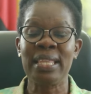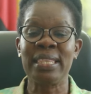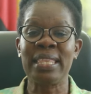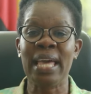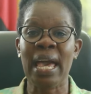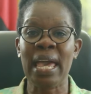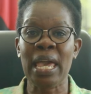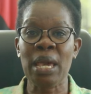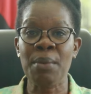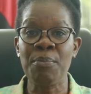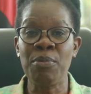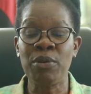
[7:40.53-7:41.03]

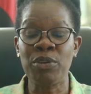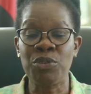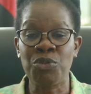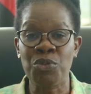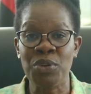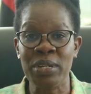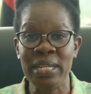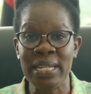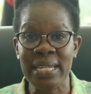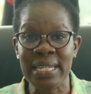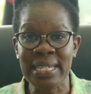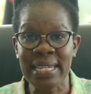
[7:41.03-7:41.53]
They're able
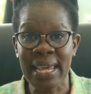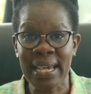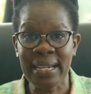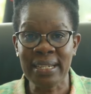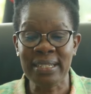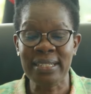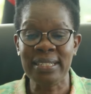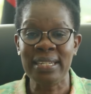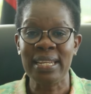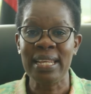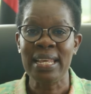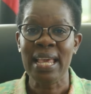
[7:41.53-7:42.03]
to
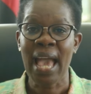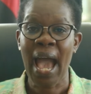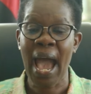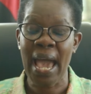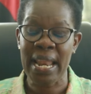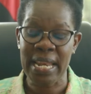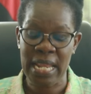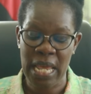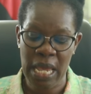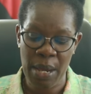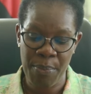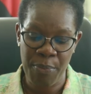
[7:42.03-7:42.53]
detect
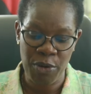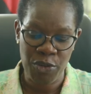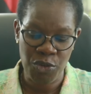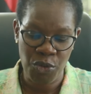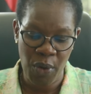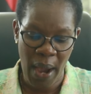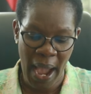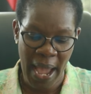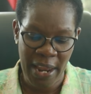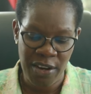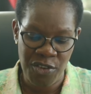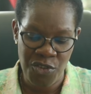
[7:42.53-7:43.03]
and able
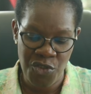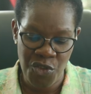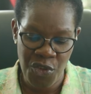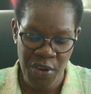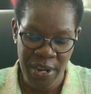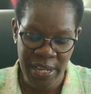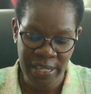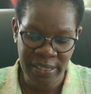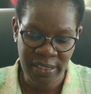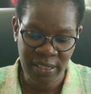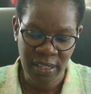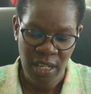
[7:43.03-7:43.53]
to
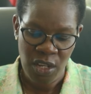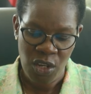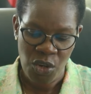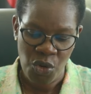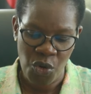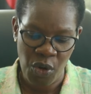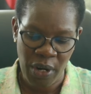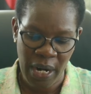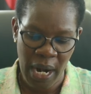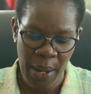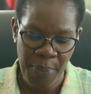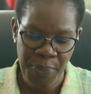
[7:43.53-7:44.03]
address
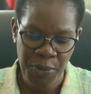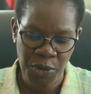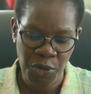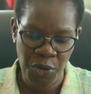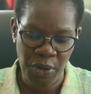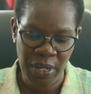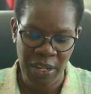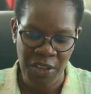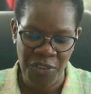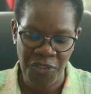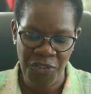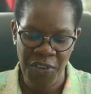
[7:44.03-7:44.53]

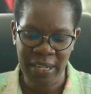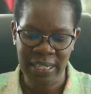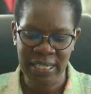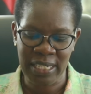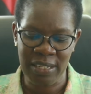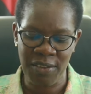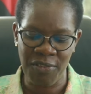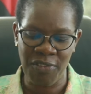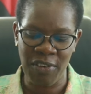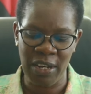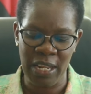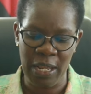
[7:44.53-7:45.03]
corruption
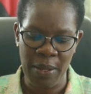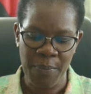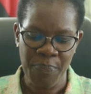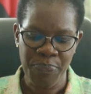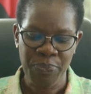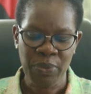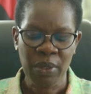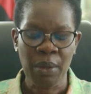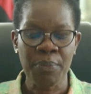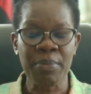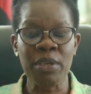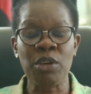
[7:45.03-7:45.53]
effectively
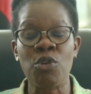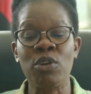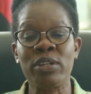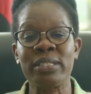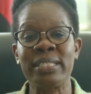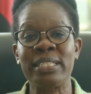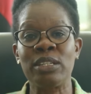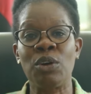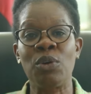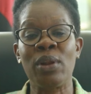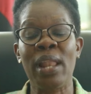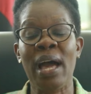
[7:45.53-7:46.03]

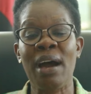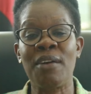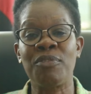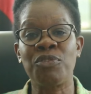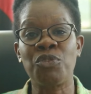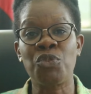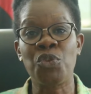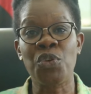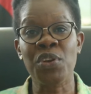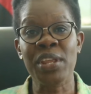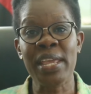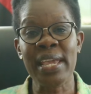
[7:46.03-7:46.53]
because they will
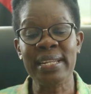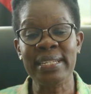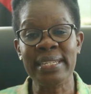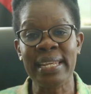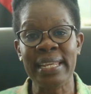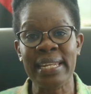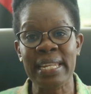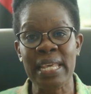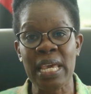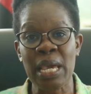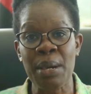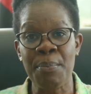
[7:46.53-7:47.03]
have
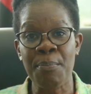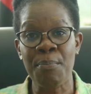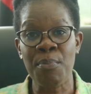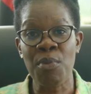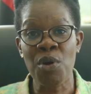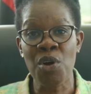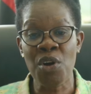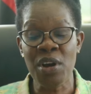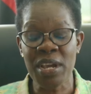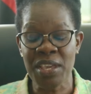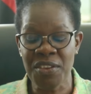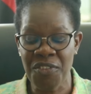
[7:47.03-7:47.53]
created a
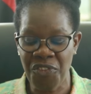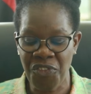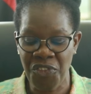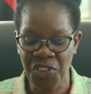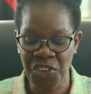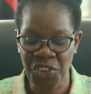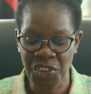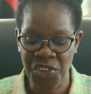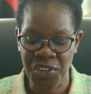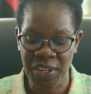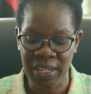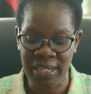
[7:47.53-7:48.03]
more
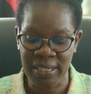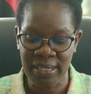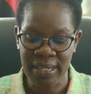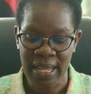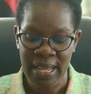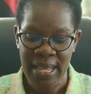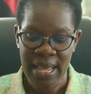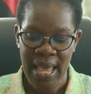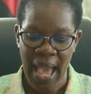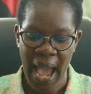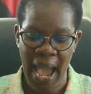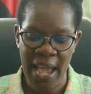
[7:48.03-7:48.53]
efficient
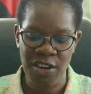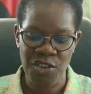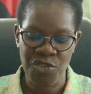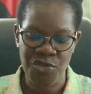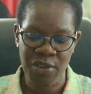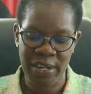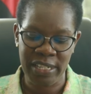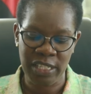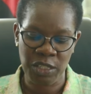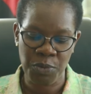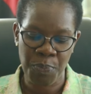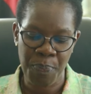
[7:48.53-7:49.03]
and
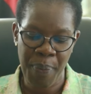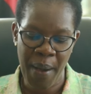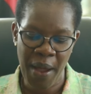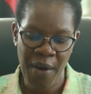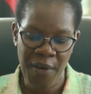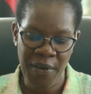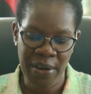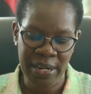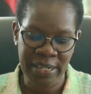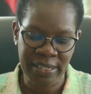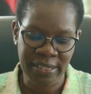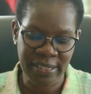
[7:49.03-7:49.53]

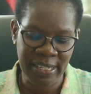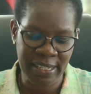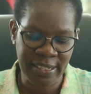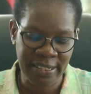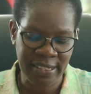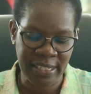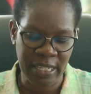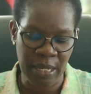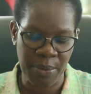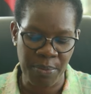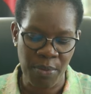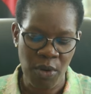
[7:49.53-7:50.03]
transparent
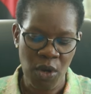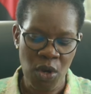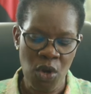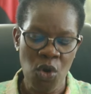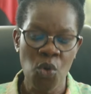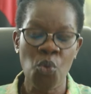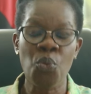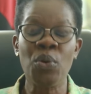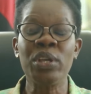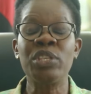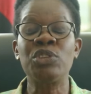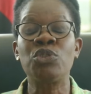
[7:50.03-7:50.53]
system
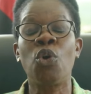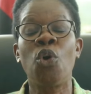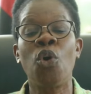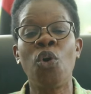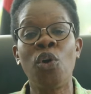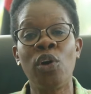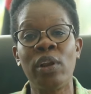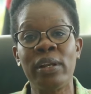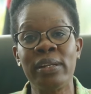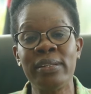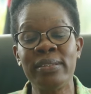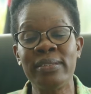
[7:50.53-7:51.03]
which
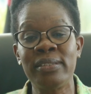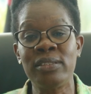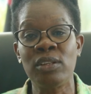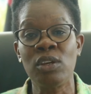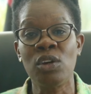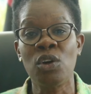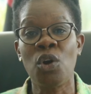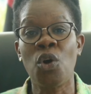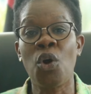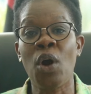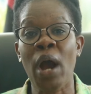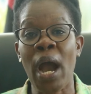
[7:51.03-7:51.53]
holds
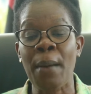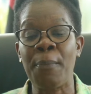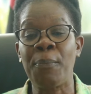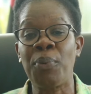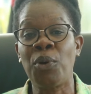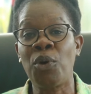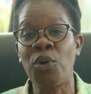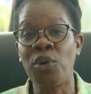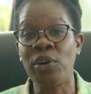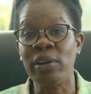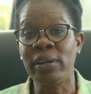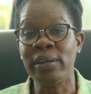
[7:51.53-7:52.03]
or
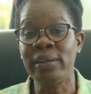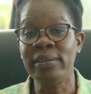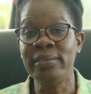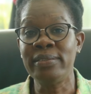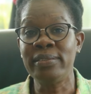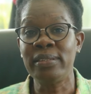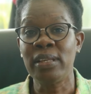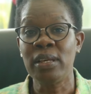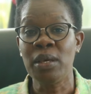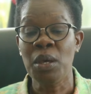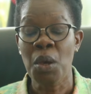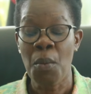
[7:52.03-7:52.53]

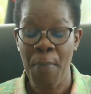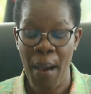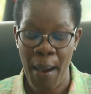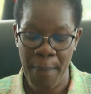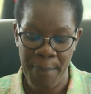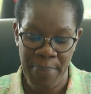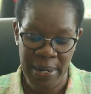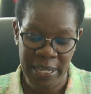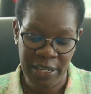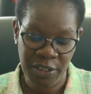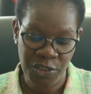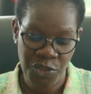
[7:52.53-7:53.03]
upholds
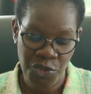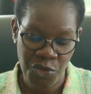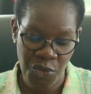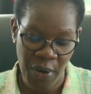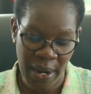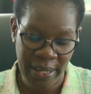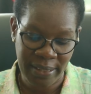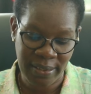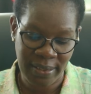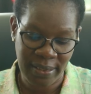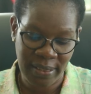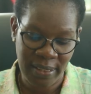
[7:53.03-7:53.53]
public
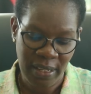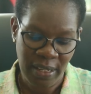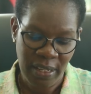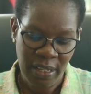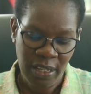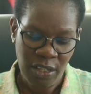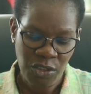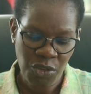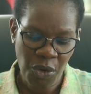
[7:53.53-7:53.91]
trust.